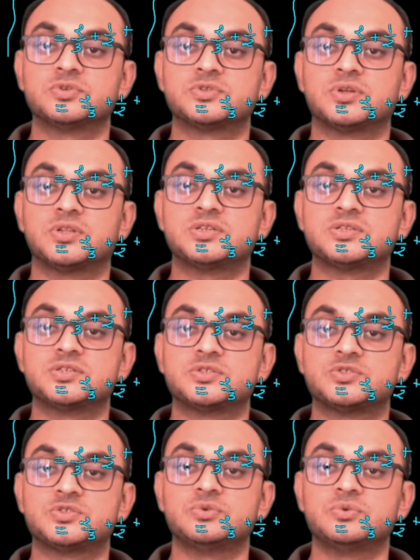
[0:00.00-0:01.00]
So this
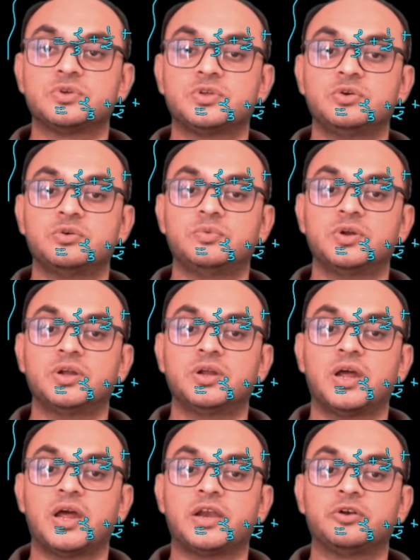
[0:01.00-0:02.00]
is 2 cube
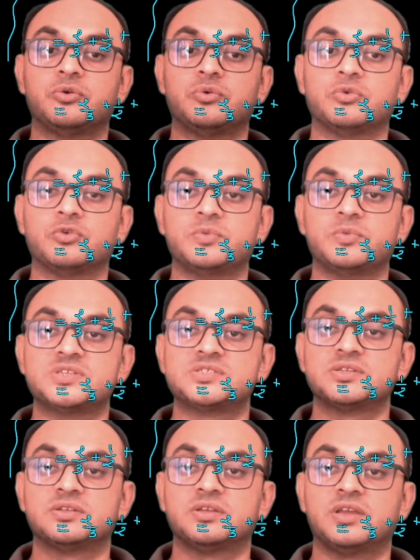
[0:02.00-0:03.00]
and 2 cube
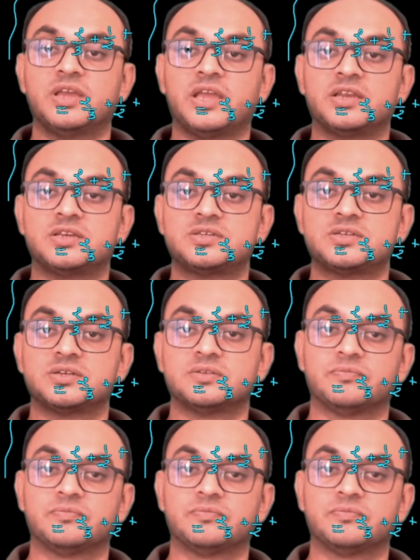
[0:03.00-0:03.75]
is 8.